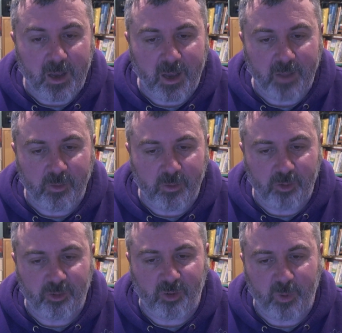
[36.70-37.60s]
And the
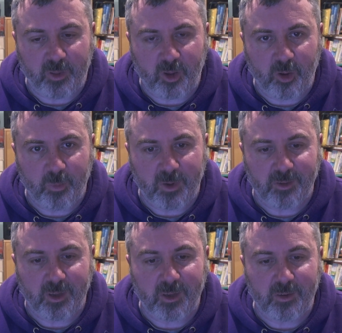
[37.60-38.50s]
software that
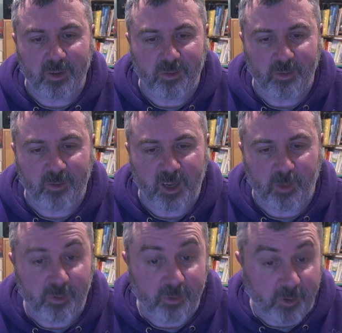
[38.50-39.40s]
accompanies it is
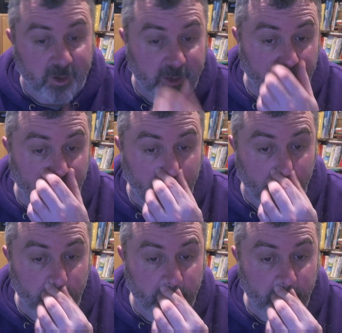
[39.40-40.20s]
available as a free download.